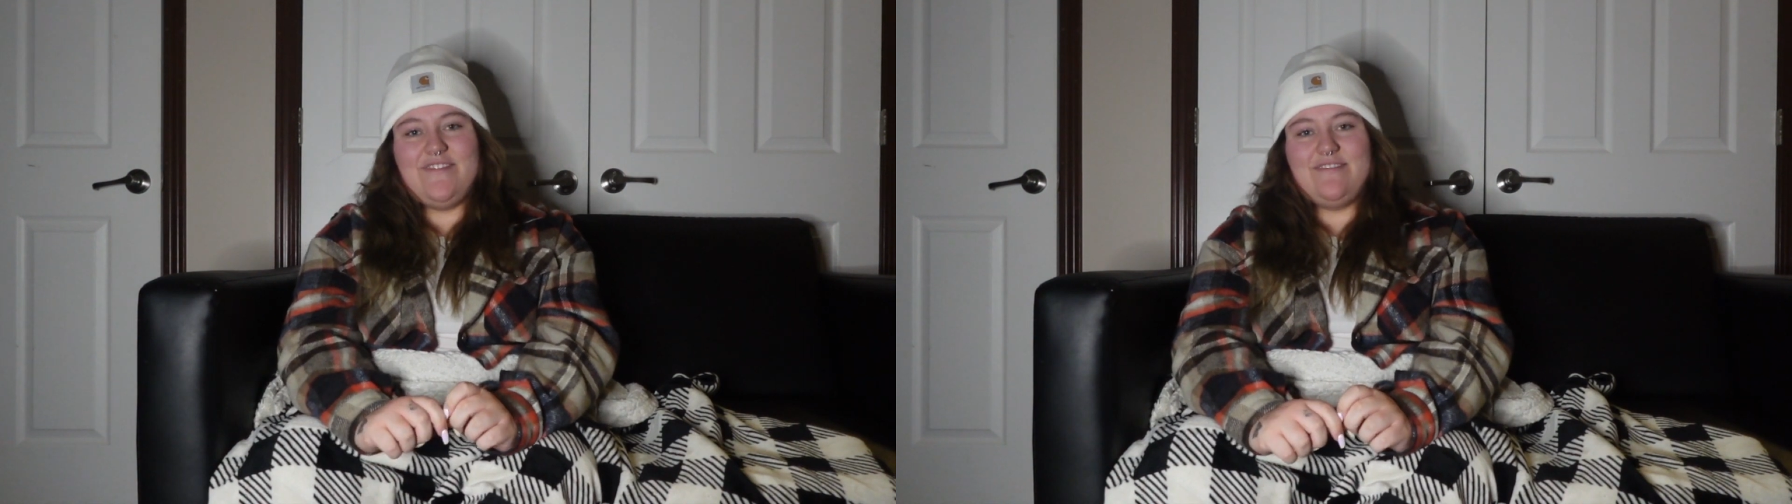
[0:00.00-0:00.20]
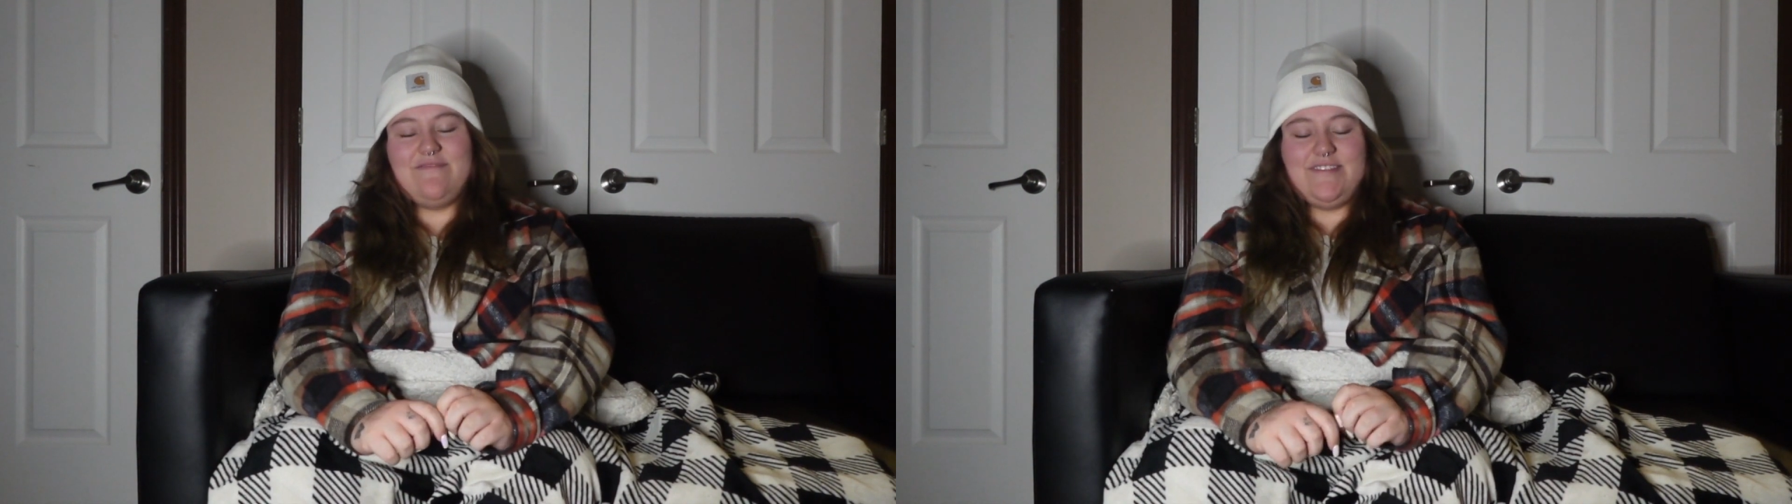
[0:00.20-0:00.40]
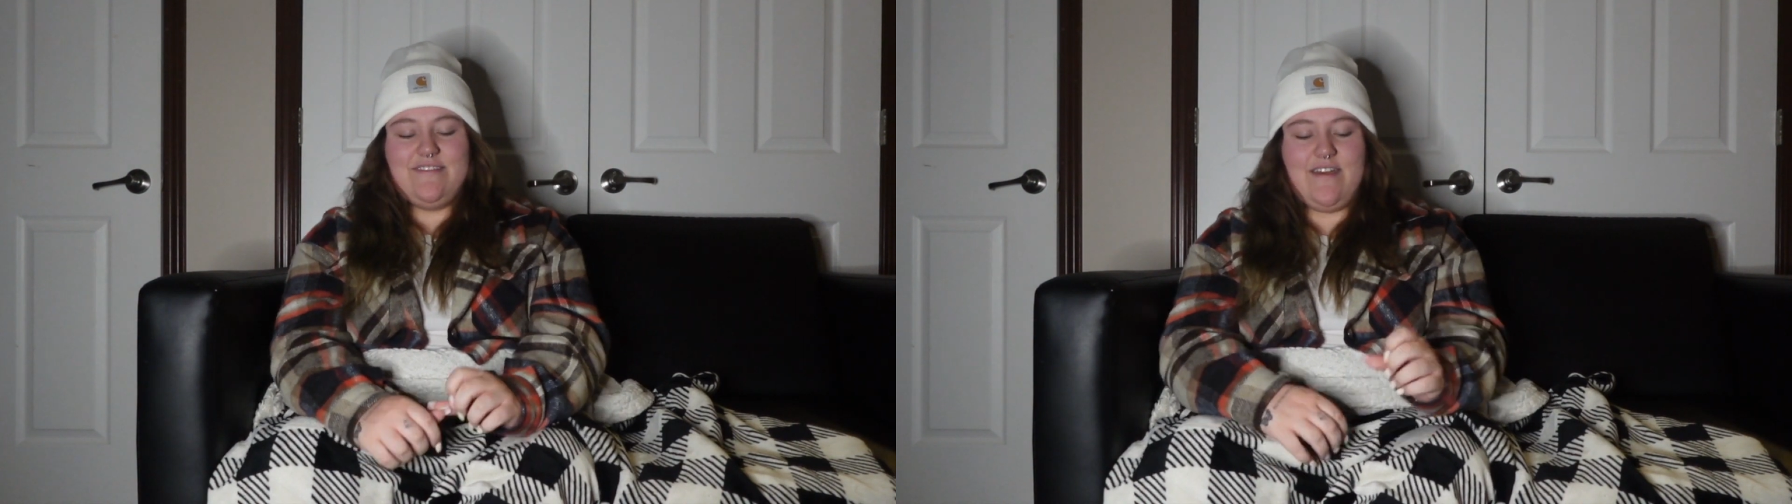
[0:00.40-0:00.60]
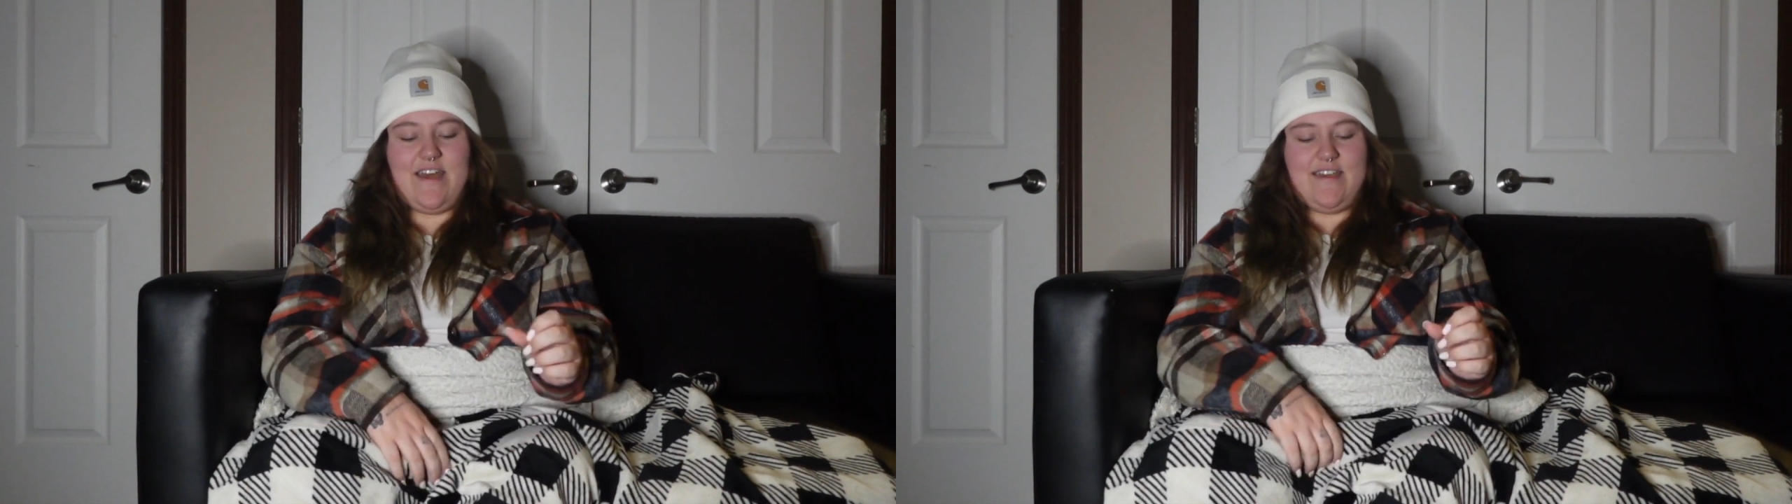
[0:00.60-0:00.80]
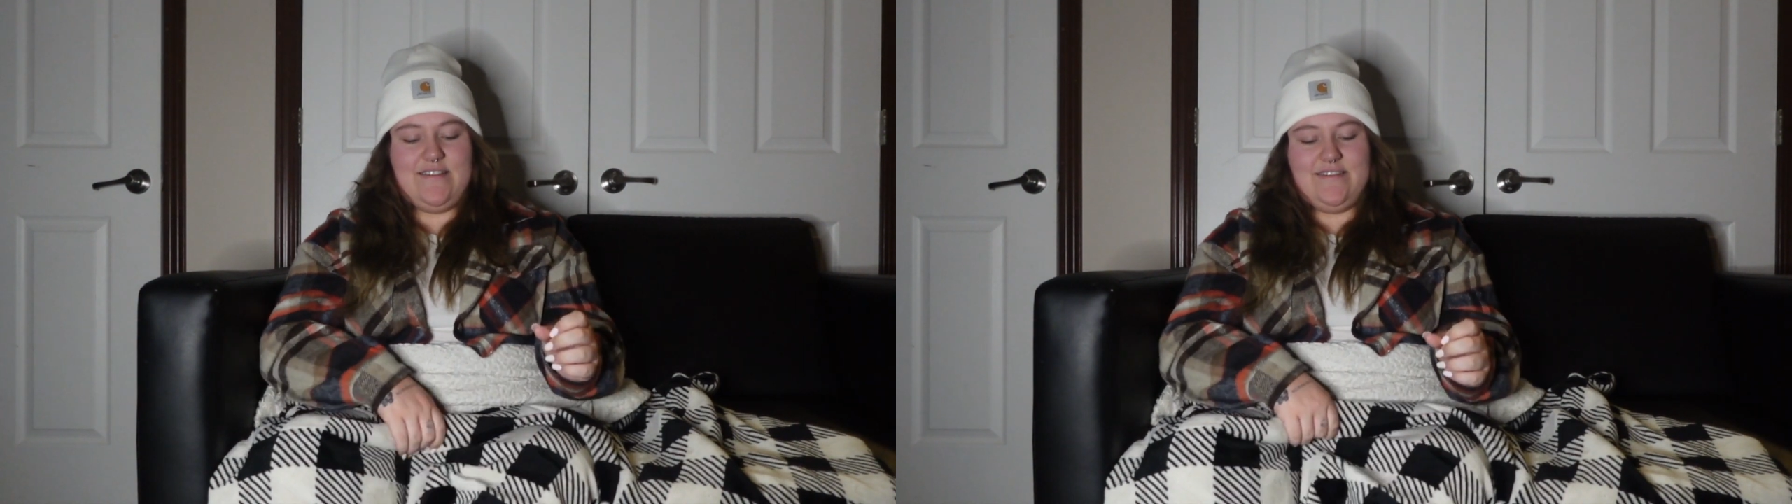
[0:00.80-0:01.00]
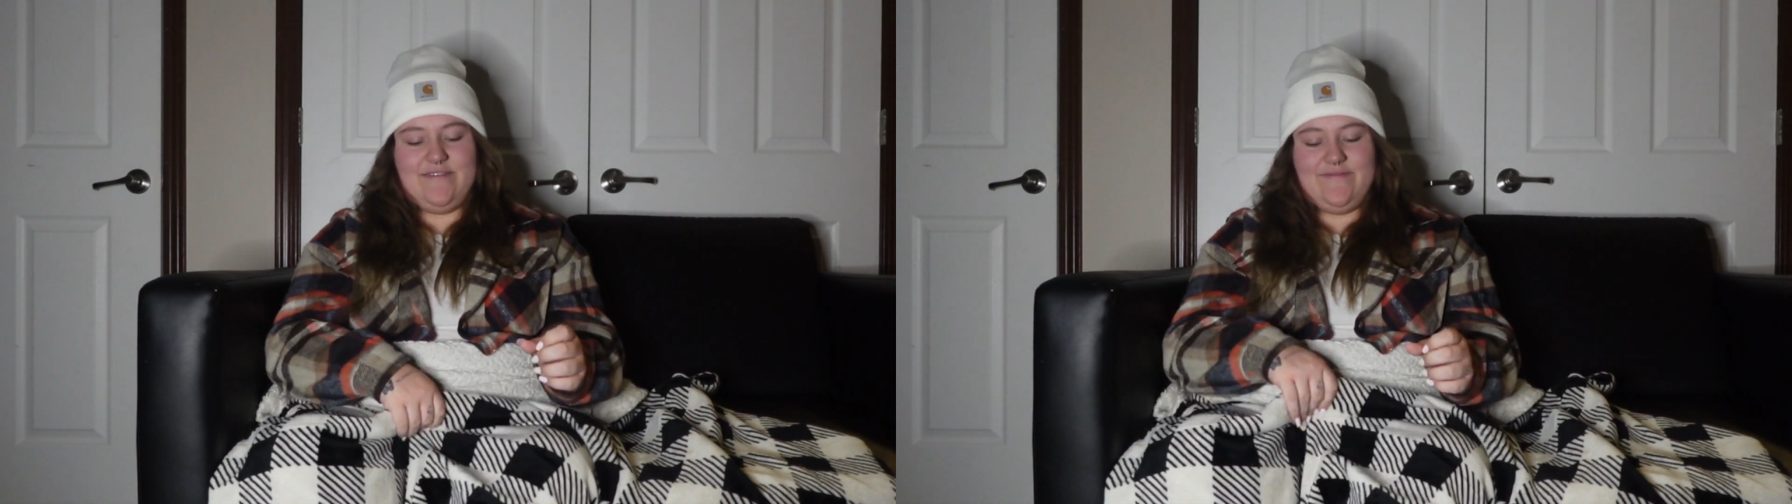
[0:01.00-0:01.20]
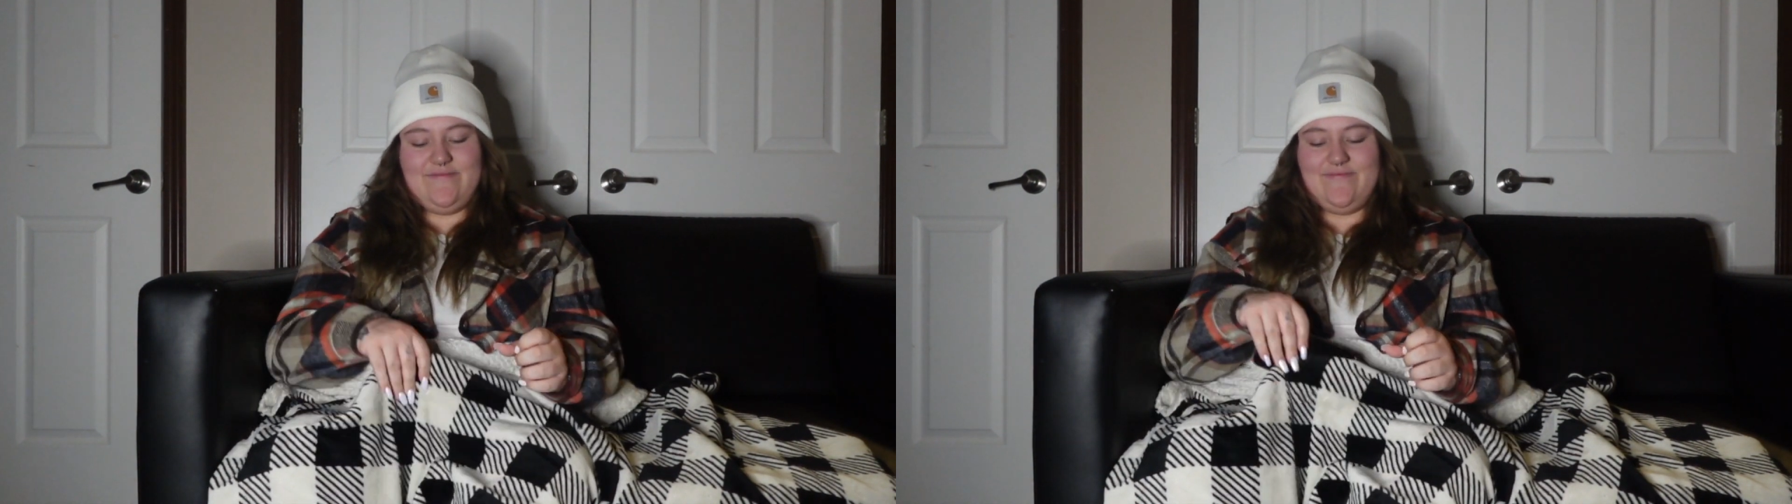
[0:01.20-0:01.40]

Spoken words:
fun with you guys.